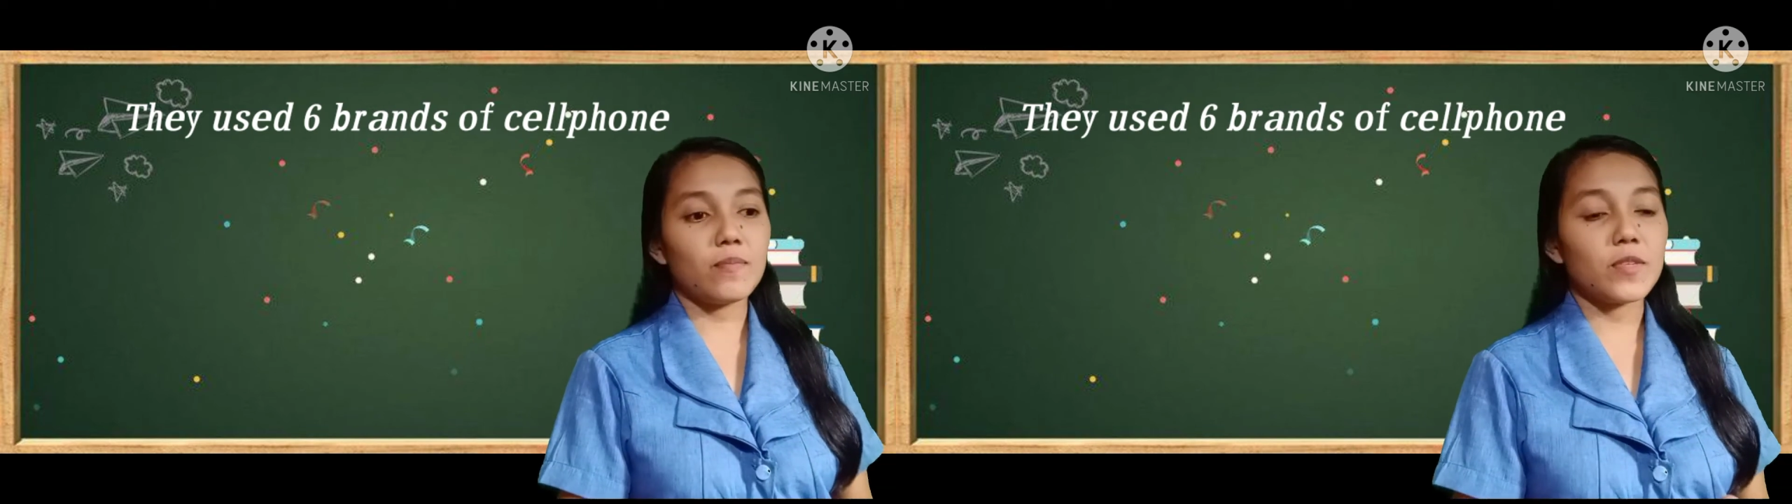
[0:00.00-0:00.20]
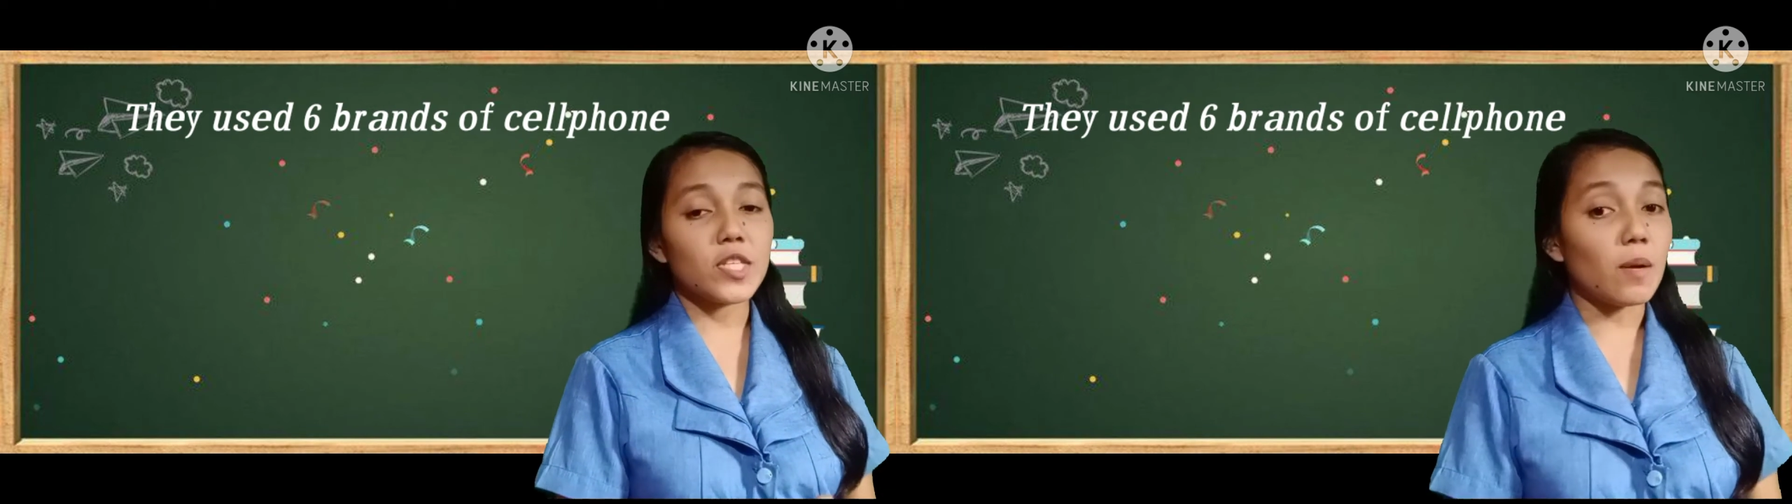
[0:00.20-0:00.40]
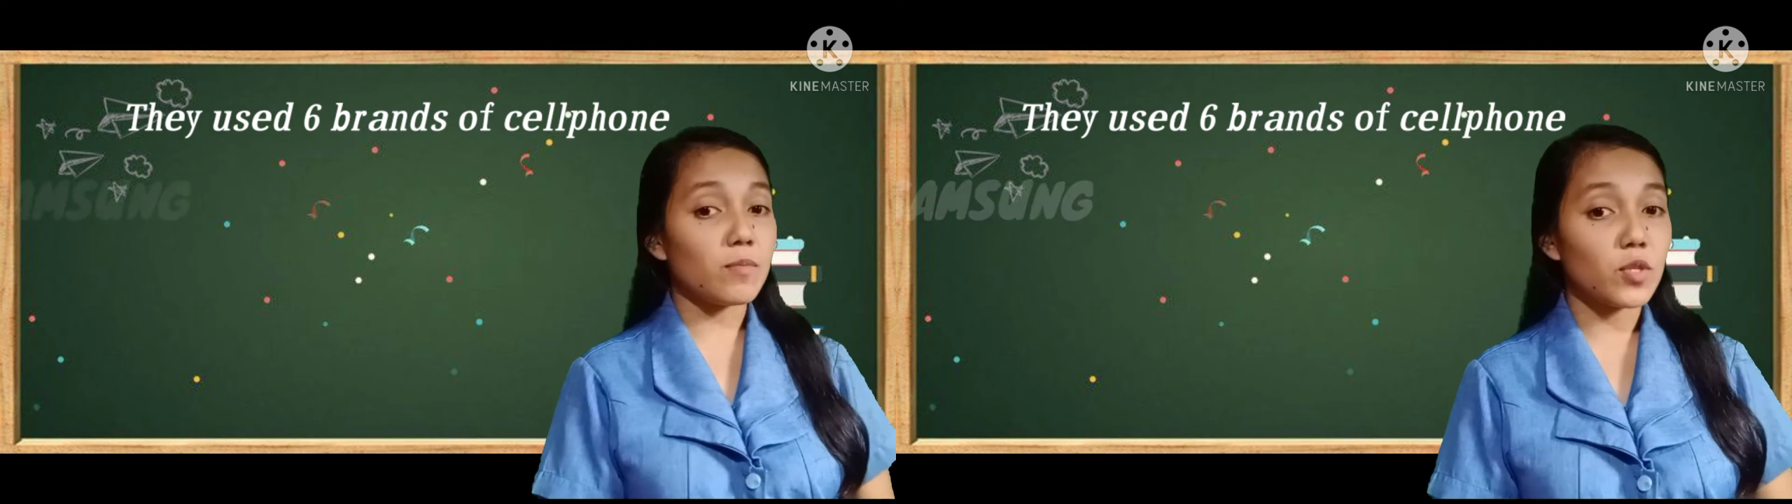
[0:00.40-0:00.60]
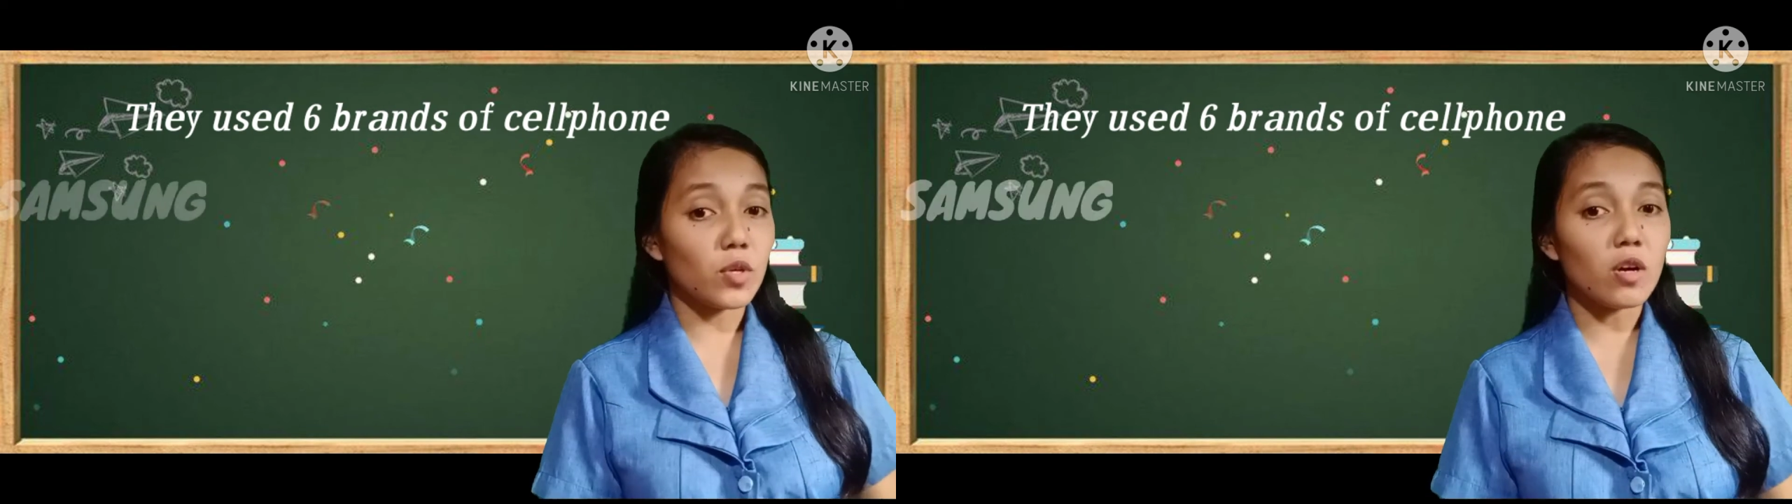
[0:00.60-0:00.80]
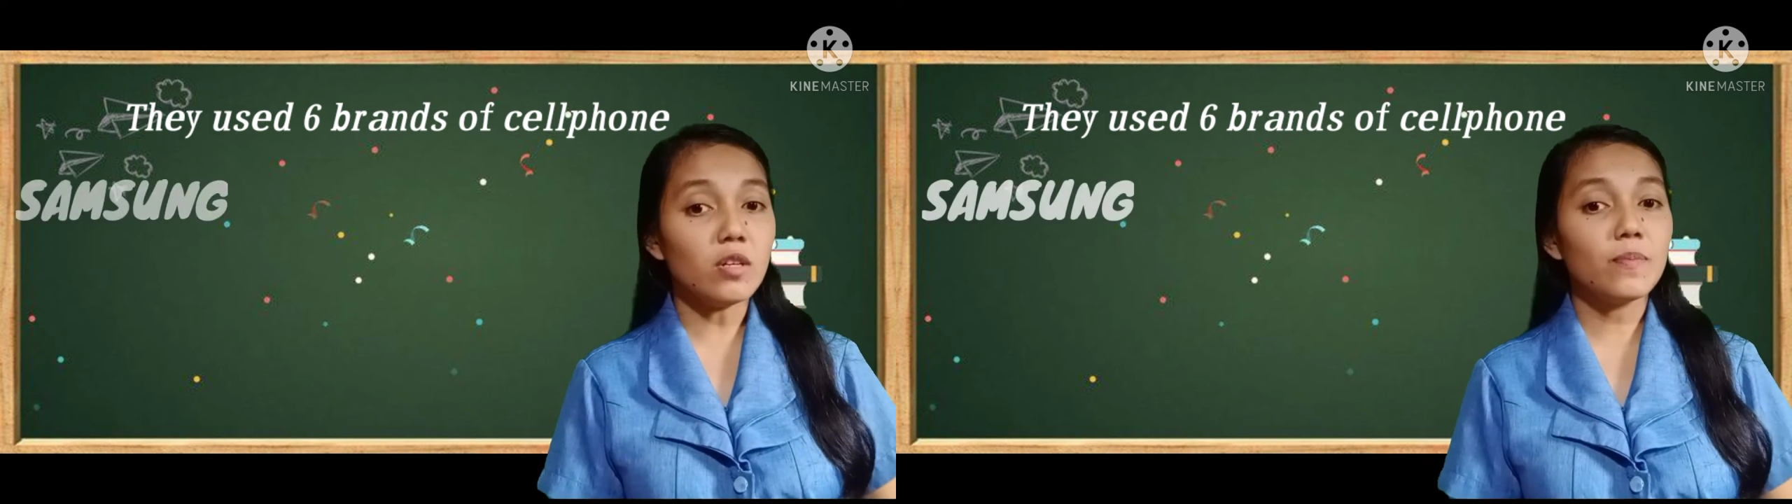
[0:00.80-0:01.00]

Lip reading: Samsung,